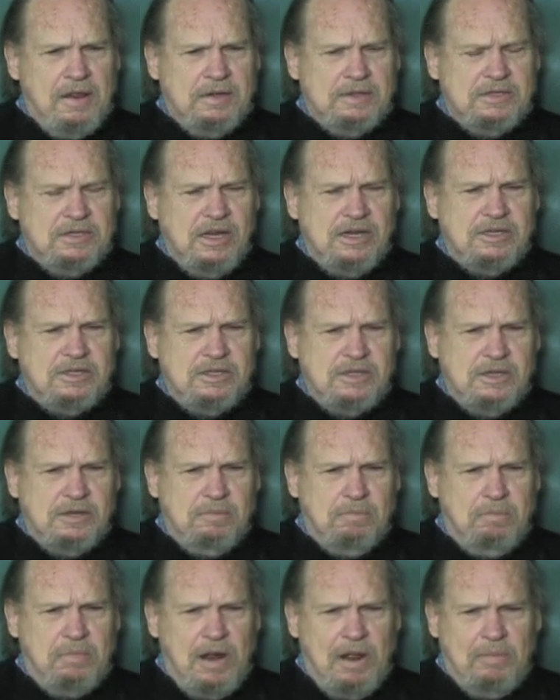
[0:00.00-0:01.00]
since
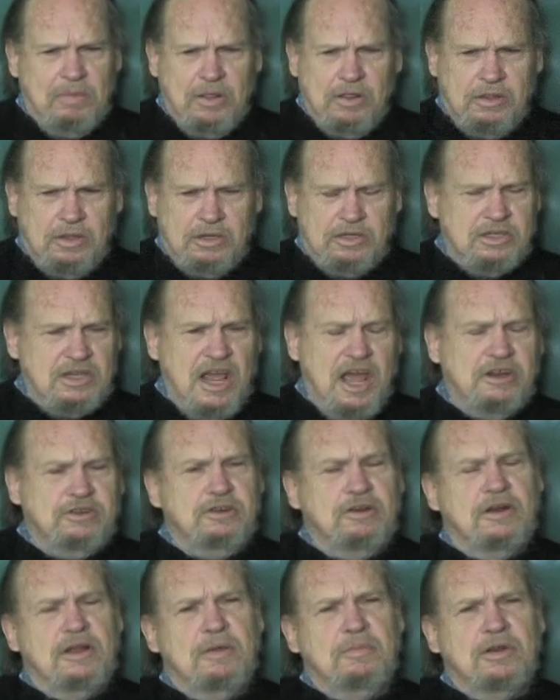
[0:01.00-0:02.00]
probably the
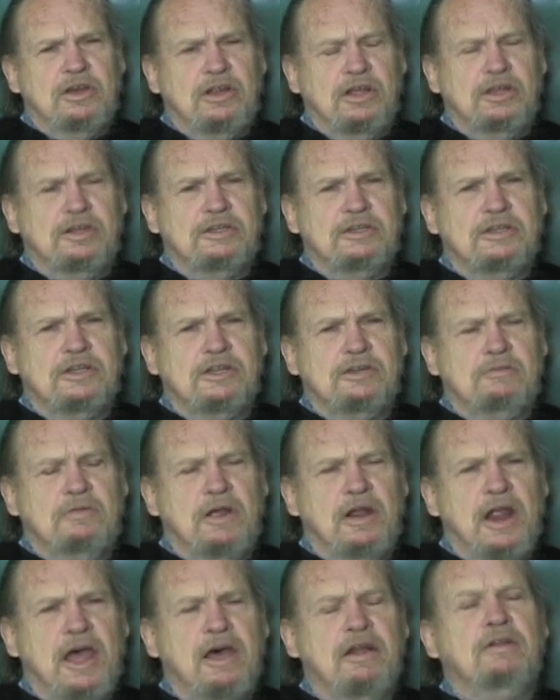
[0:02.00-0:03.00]
statute of limitations has
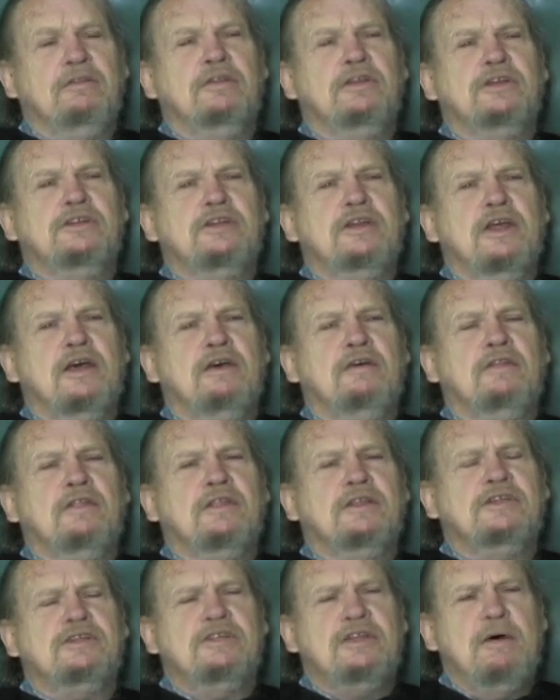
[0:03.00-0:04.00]
run out on this now,
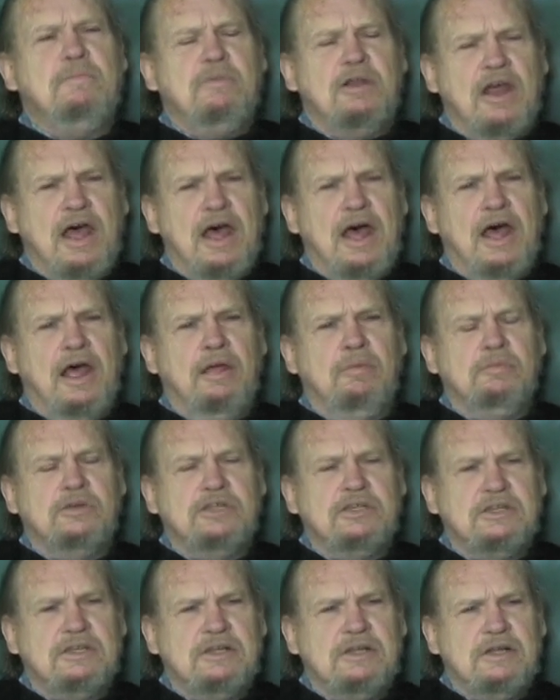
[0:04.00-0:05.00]

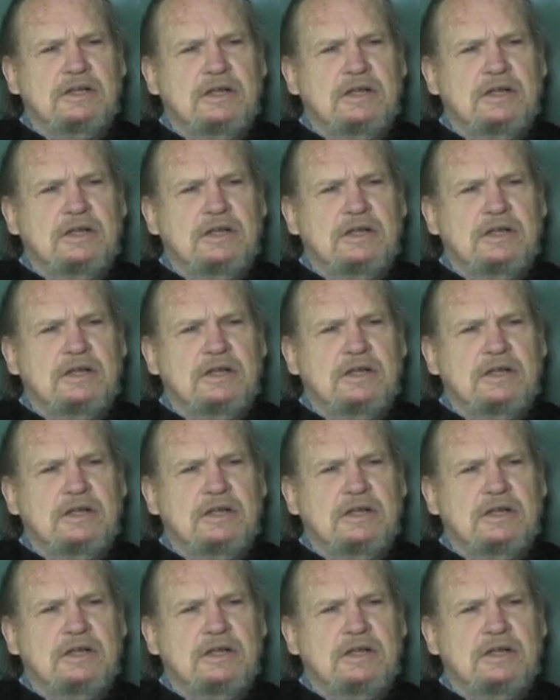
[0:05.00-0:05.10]
sometimes